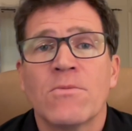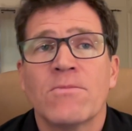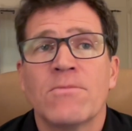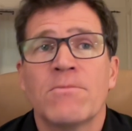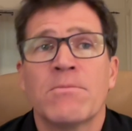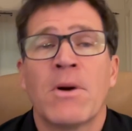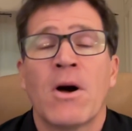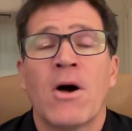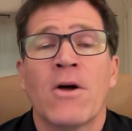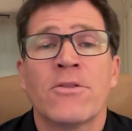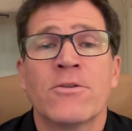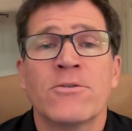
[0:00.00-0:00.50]

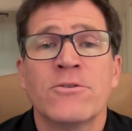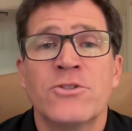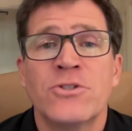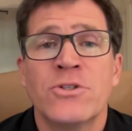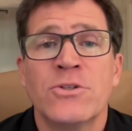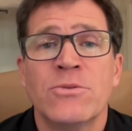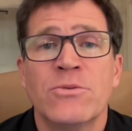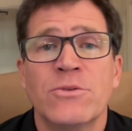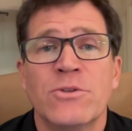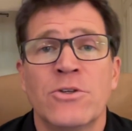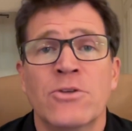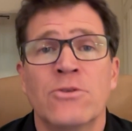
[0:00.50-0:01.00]
bothers
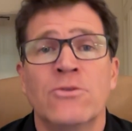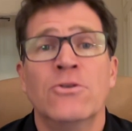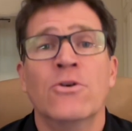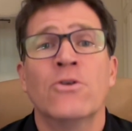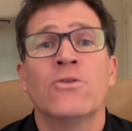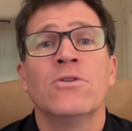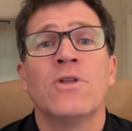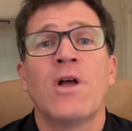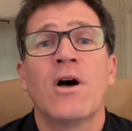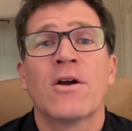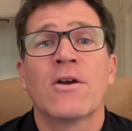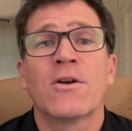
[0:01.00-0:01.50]
you. You no
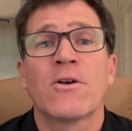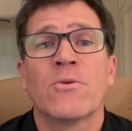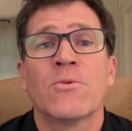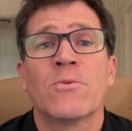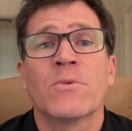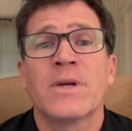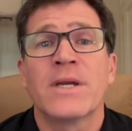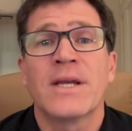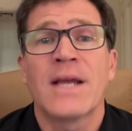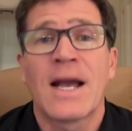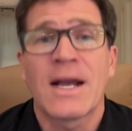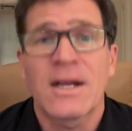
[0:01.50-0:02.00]
longer
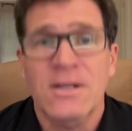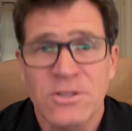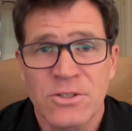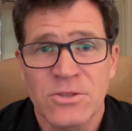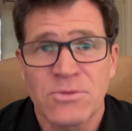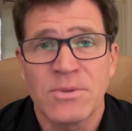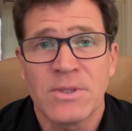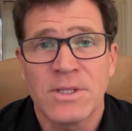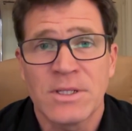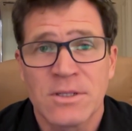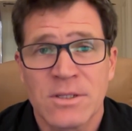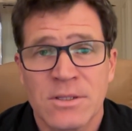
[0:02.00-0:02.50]
react
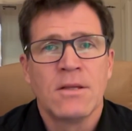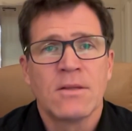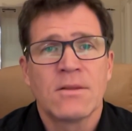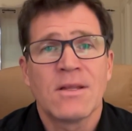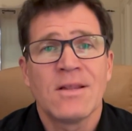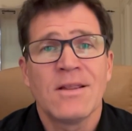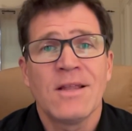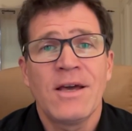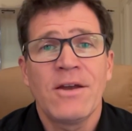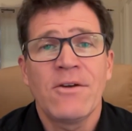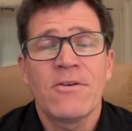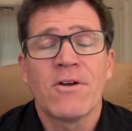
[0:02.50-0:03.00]
to it. The
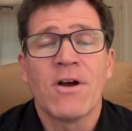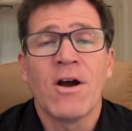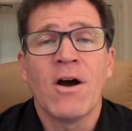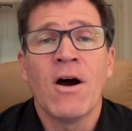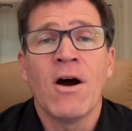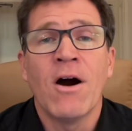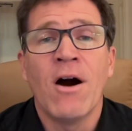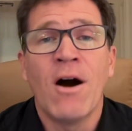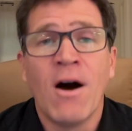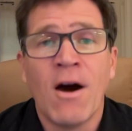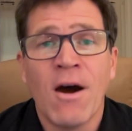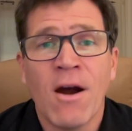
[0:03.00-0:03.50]
letter
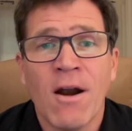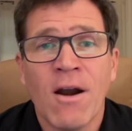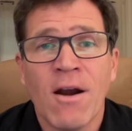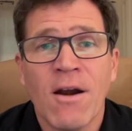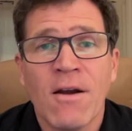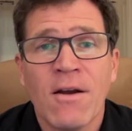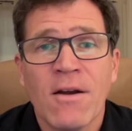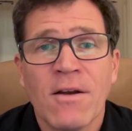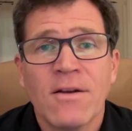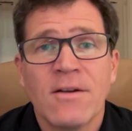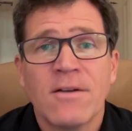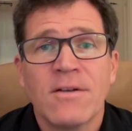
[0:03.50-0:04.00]

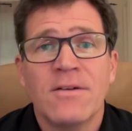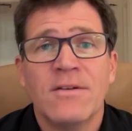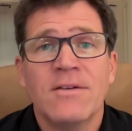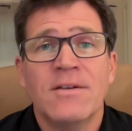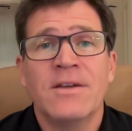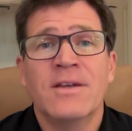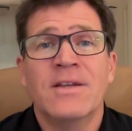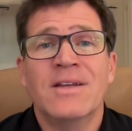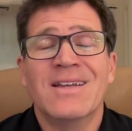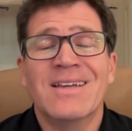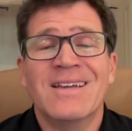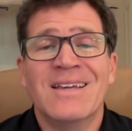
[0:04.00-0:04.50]
R
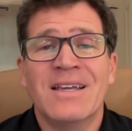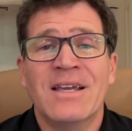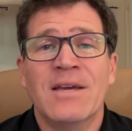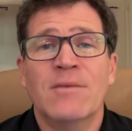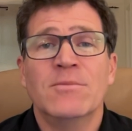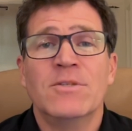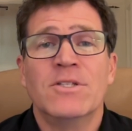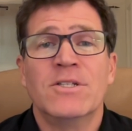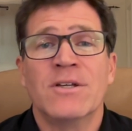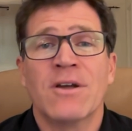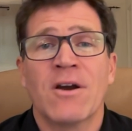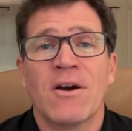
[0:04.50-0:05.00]
in
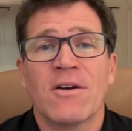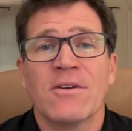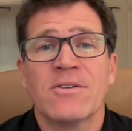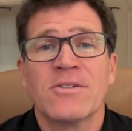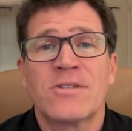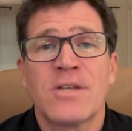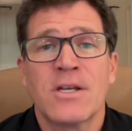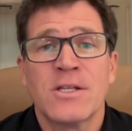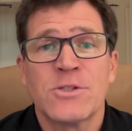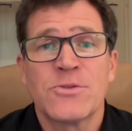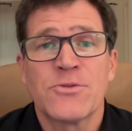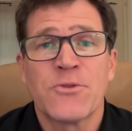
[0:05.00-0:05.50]
EMDR
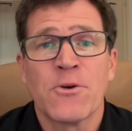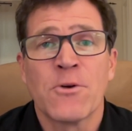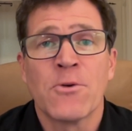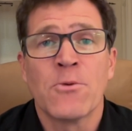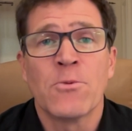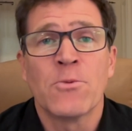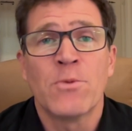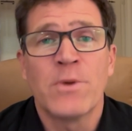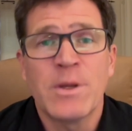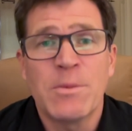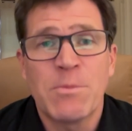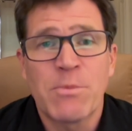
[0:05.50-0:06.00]
stands for
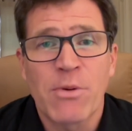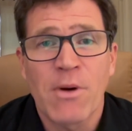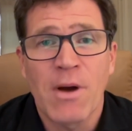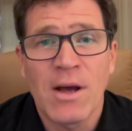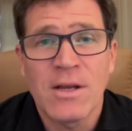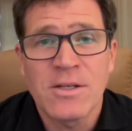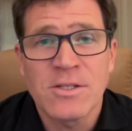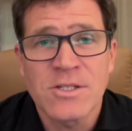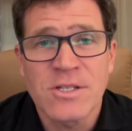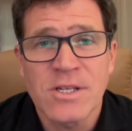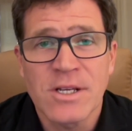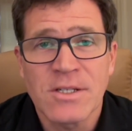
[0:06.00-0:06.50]

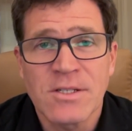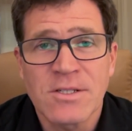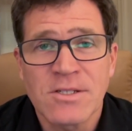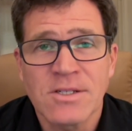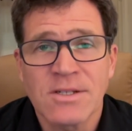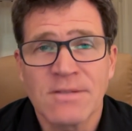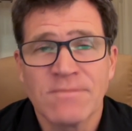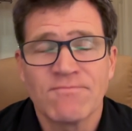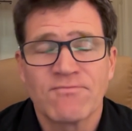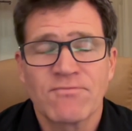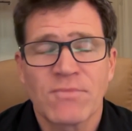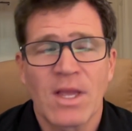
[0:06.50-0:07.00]

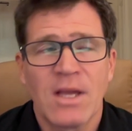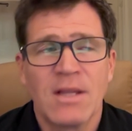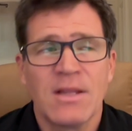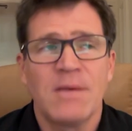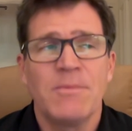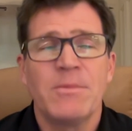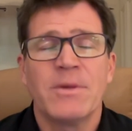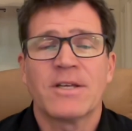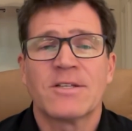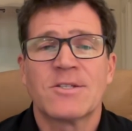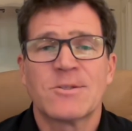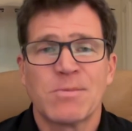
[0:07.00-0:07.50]
reprocessing. And let
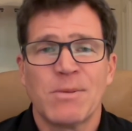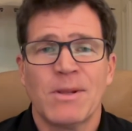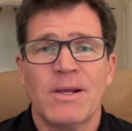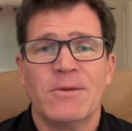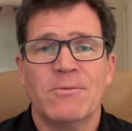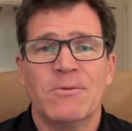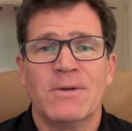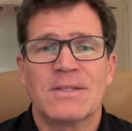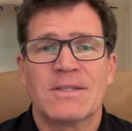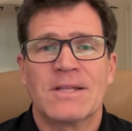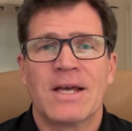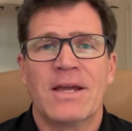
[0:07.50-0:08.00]
me explain
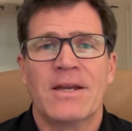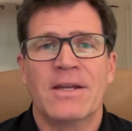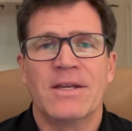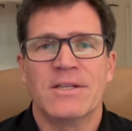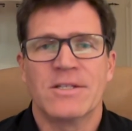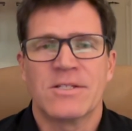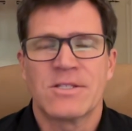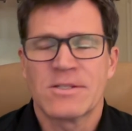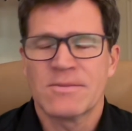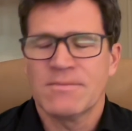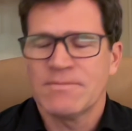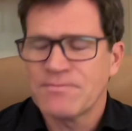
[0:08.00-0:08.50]
what that
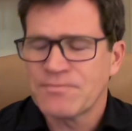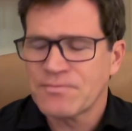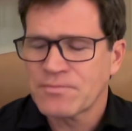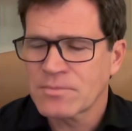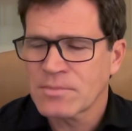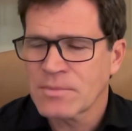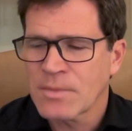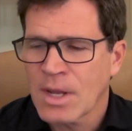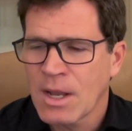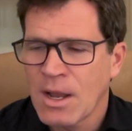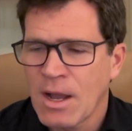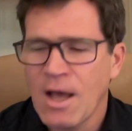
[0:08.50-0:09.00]
is.
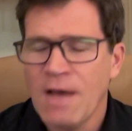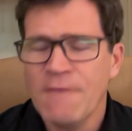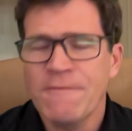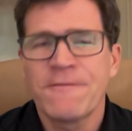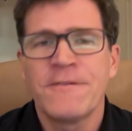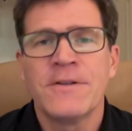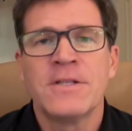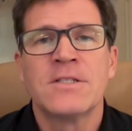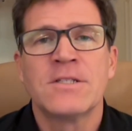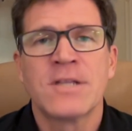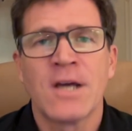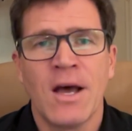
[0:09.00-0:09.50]

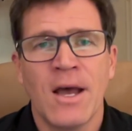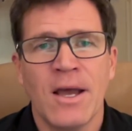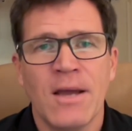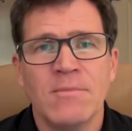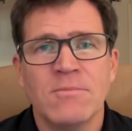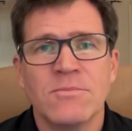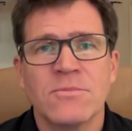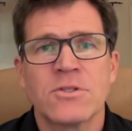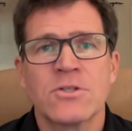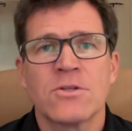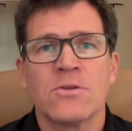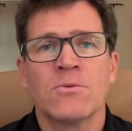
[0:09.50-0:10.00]

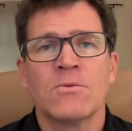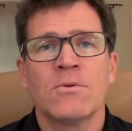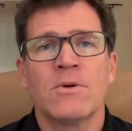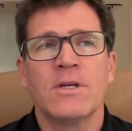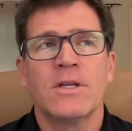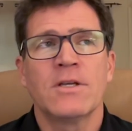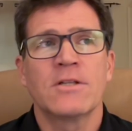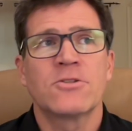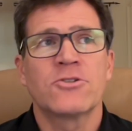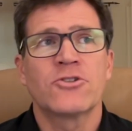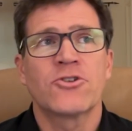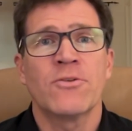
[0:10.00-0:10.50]
Oftentimes, when
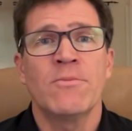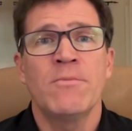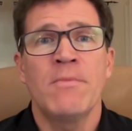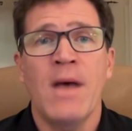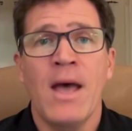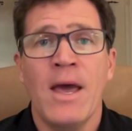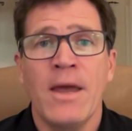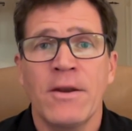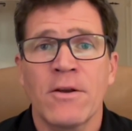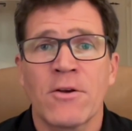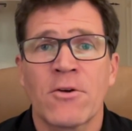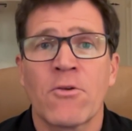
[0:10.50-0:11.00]
a
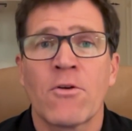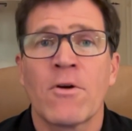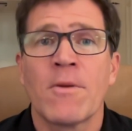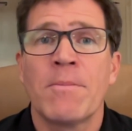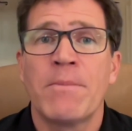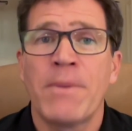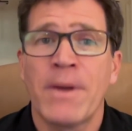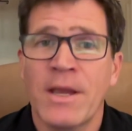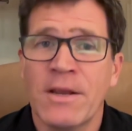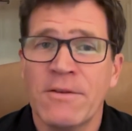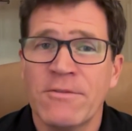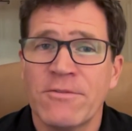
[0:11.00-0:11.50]
traumatic or a
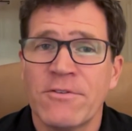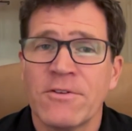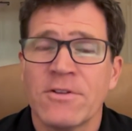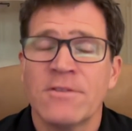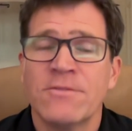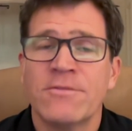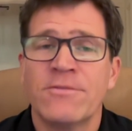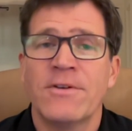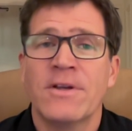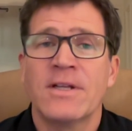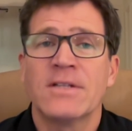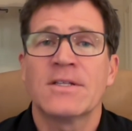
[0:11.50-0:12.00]
painful
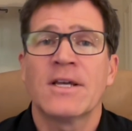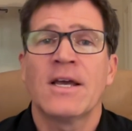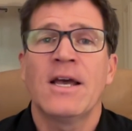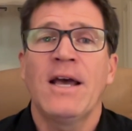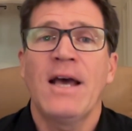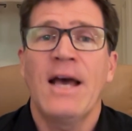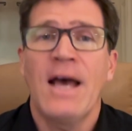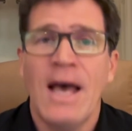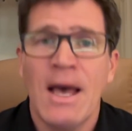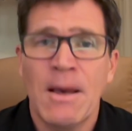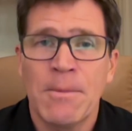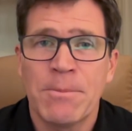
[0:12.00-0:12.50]
event
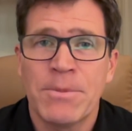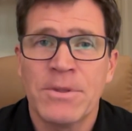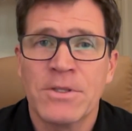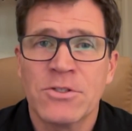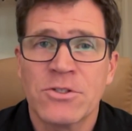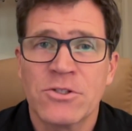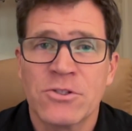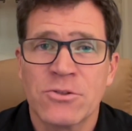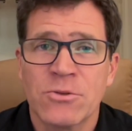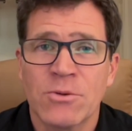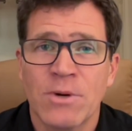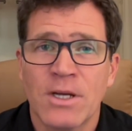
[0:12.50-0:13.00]

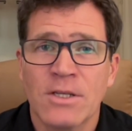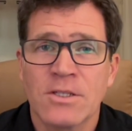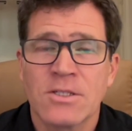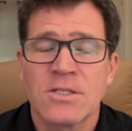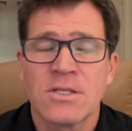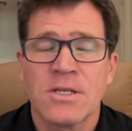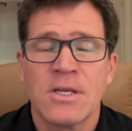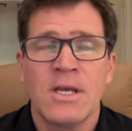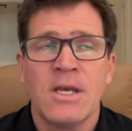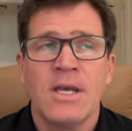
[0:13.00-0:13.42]
happens to us,